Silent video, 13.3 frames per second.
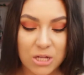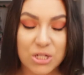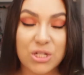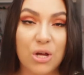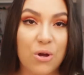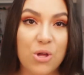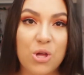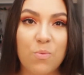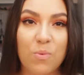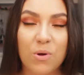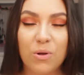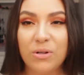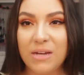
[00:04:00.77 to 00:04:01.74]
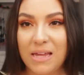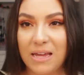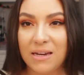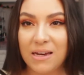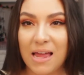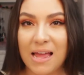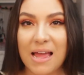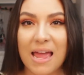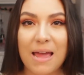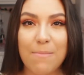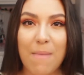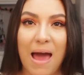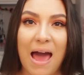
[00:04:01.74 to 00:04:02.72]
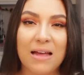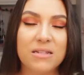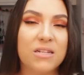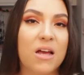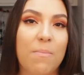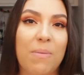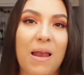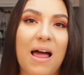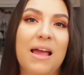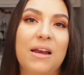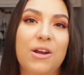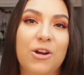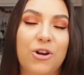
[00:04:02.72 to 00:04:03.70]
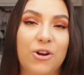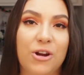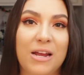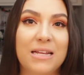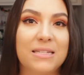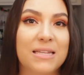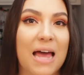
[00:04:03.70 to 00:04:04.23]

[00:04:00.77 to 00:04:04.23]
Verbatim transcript: so you will need like a matte to apply in your crease.